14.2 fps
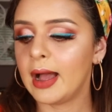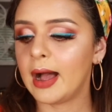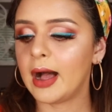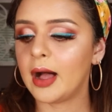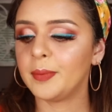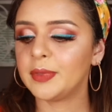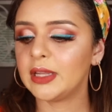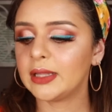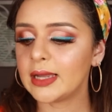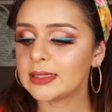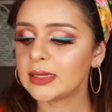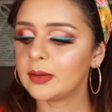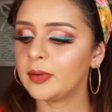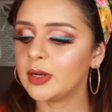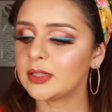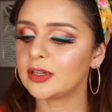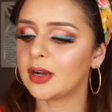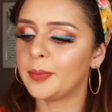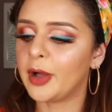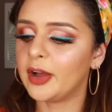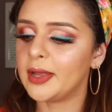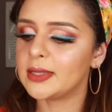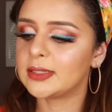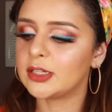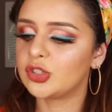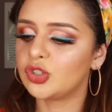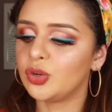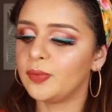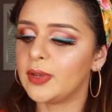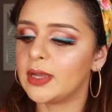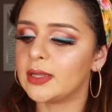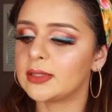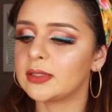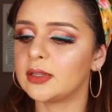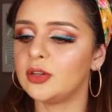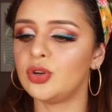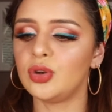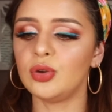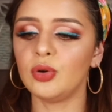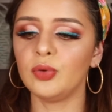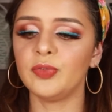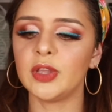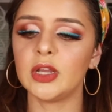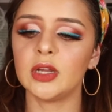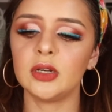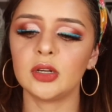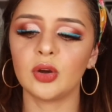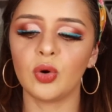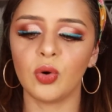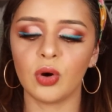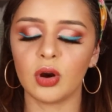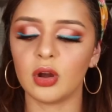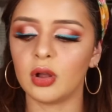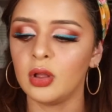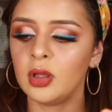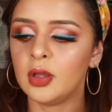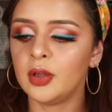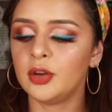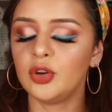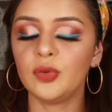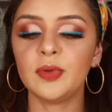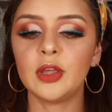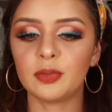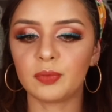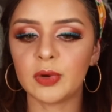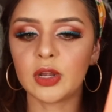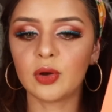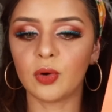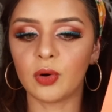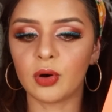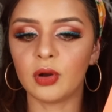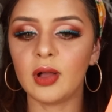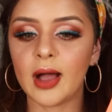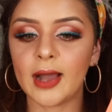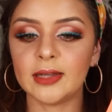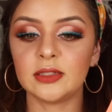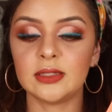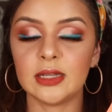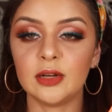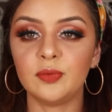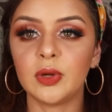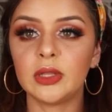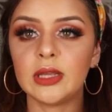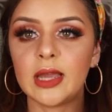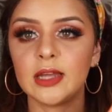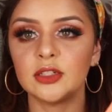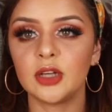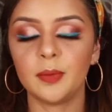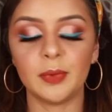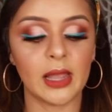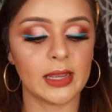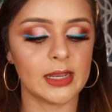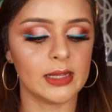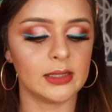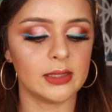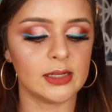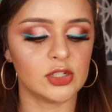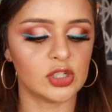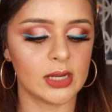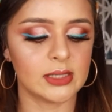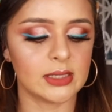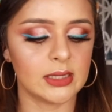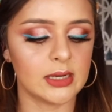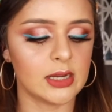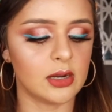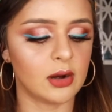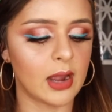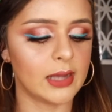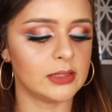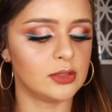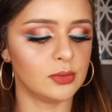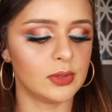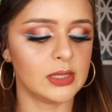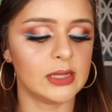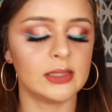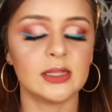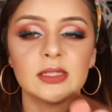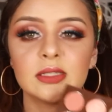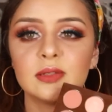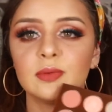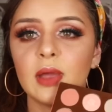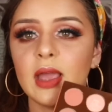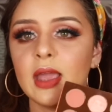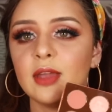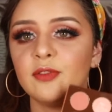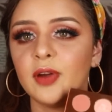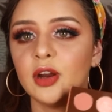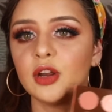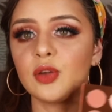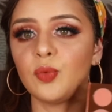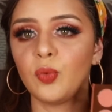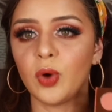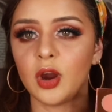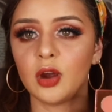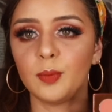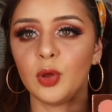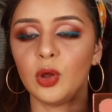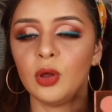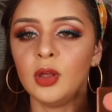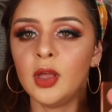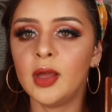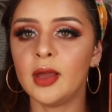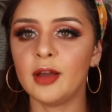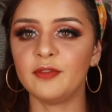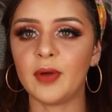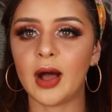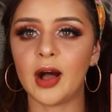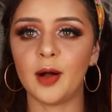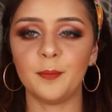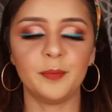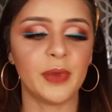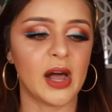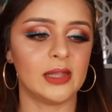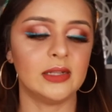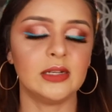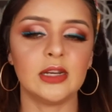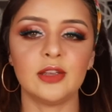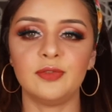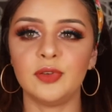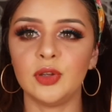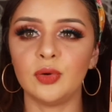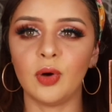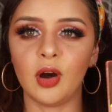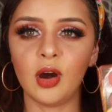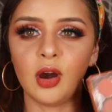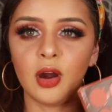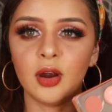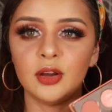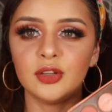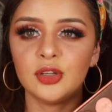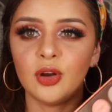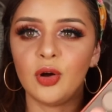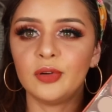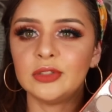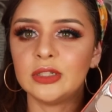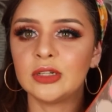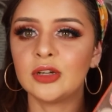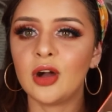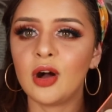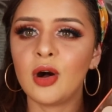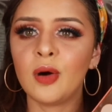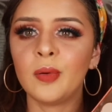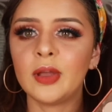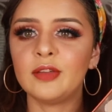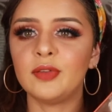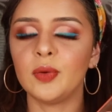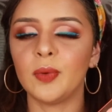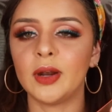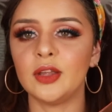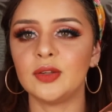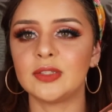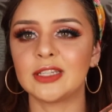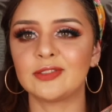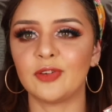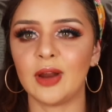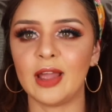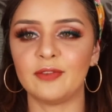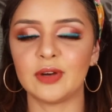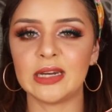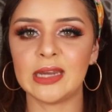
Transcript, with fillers: Um, the last thing I'm going to talk about is this Juvia's Nubian Coral, Nubian 3 Coral. I did really end up liking these shades in here. I do think this is a very wearable um, palette if you are, you know, on the go, if you want to use this for every